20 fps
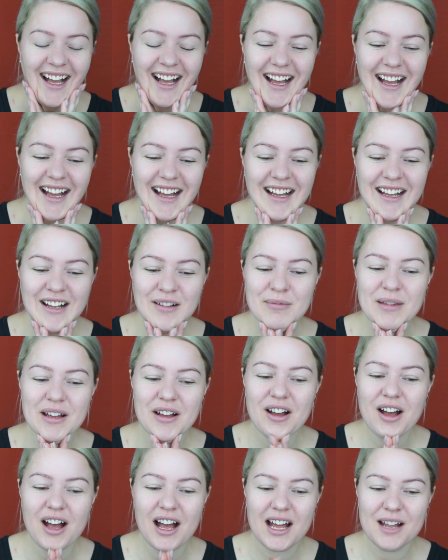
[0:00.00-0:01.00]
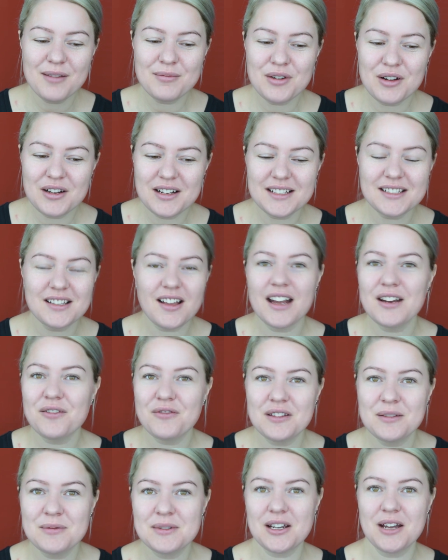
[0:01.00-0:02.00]
I'm not excited
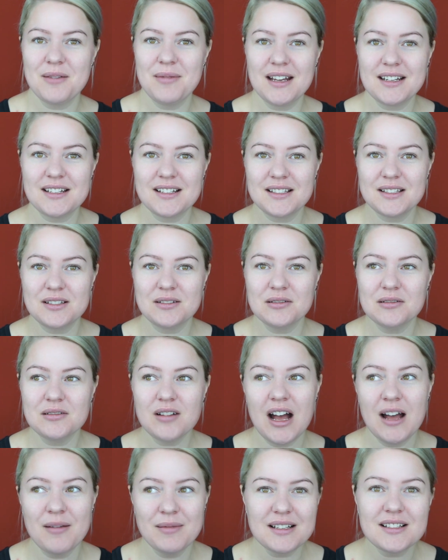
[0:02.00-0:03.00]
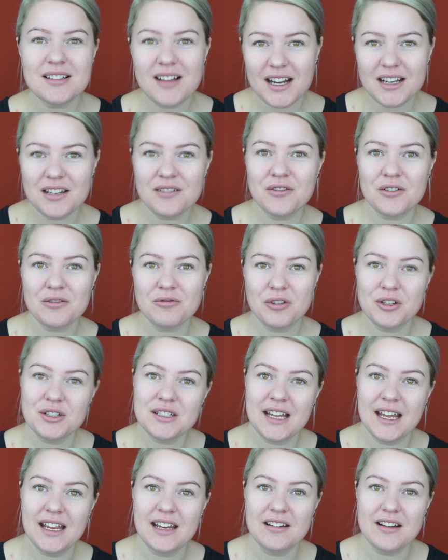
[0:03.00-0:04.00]
for them to go back to school. I'm excited for
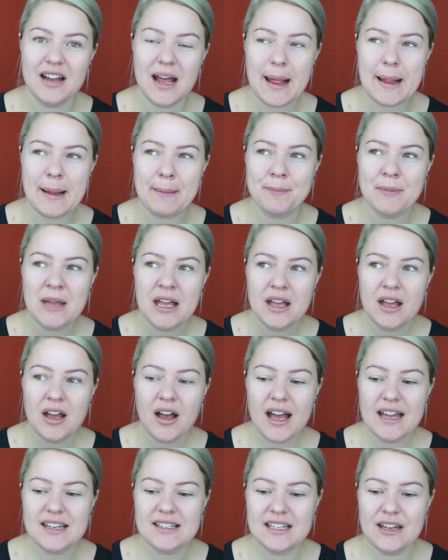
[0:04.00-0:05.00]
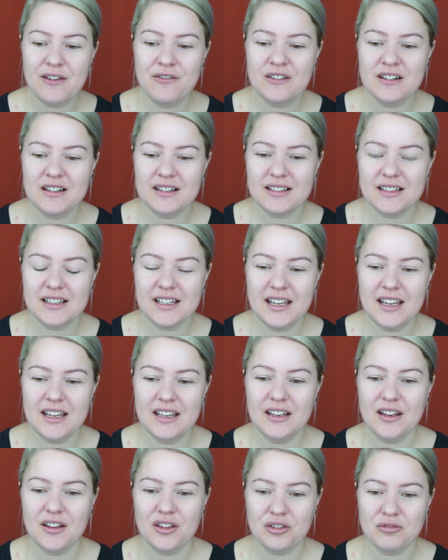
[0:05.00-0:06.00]
routine. I
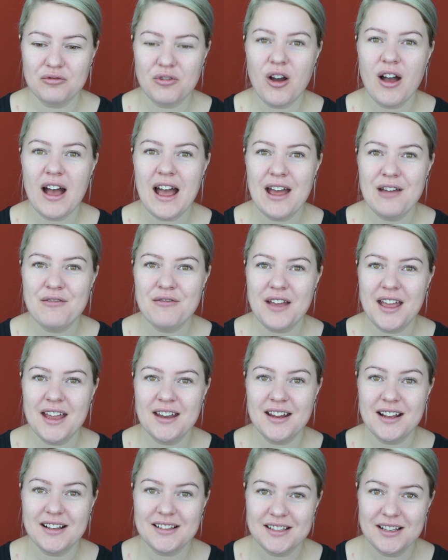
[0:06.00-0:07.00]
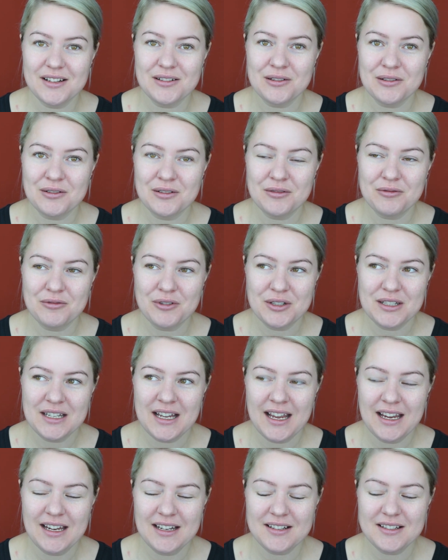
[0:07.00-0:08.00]
definitely thrive and excel on
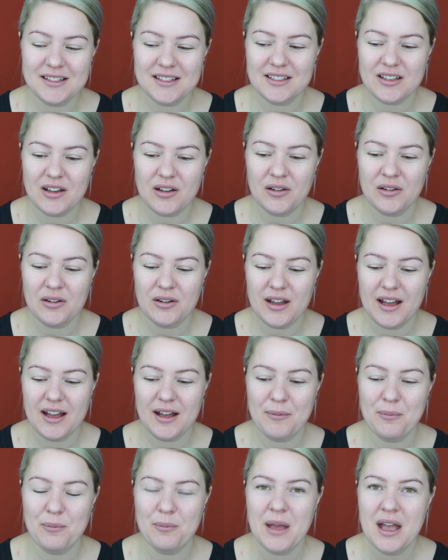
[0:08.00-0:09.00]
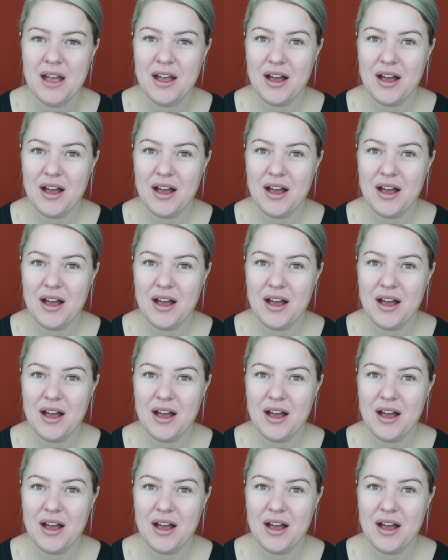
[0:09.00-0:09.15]
routine, so I'm